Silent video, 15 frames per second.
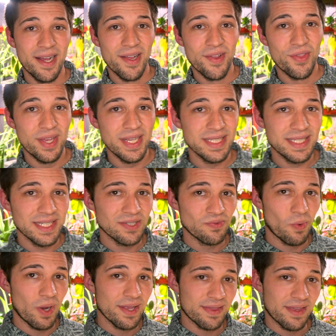This is
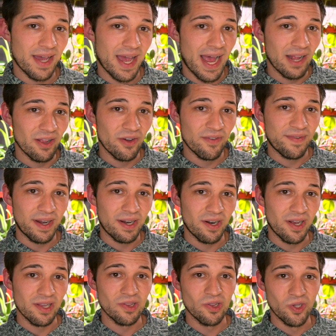what the aloe
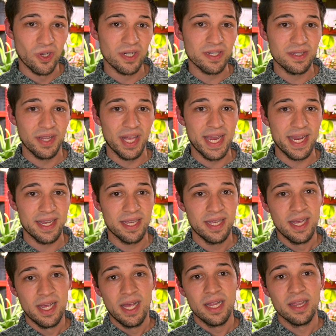vera looked like
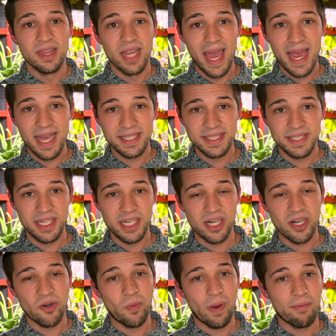last
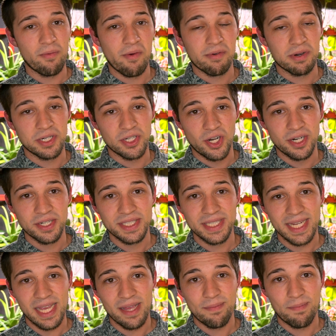year when we were
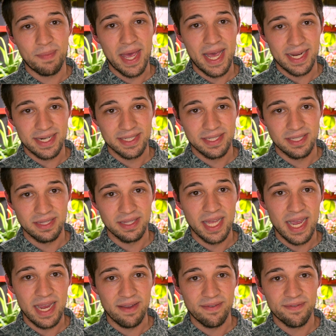nursing it back to
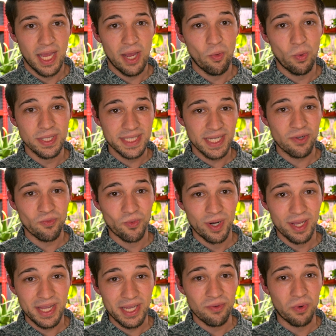life. It was in
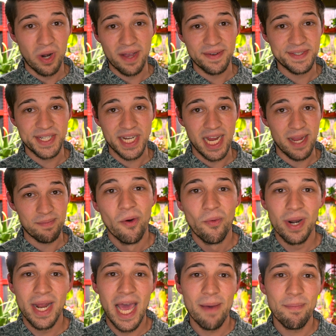really rough shape.
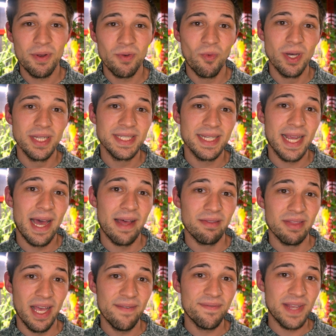What happened was it got
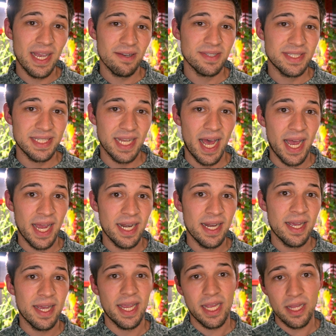left outside
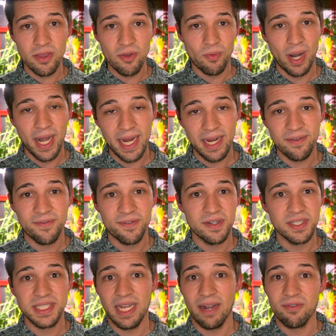in the rain for
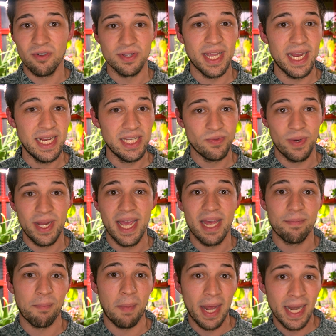several days. We
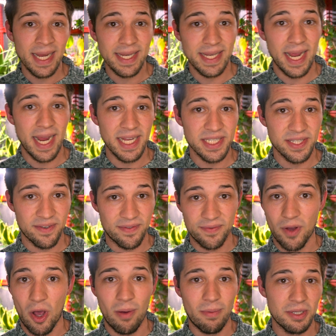had many days of
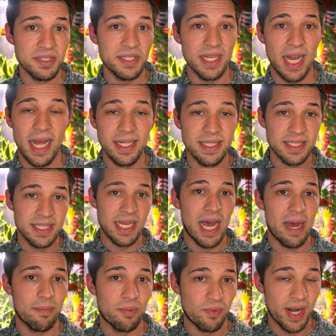almost
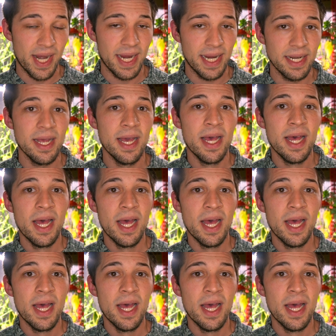nonstop rain.